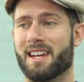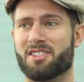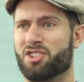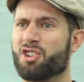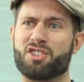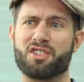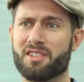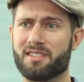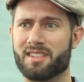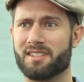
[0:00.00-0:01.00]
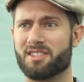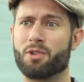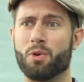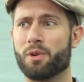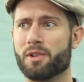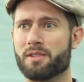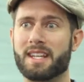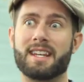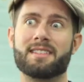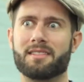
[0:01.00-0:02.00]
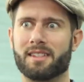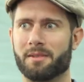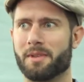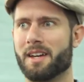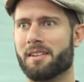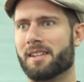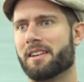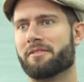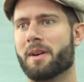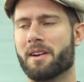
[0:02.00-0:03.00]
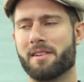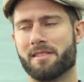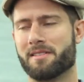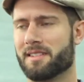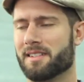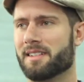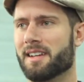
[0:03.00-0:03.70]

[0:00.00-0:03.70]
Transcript: and churches and stores easily without a lot of barriers. And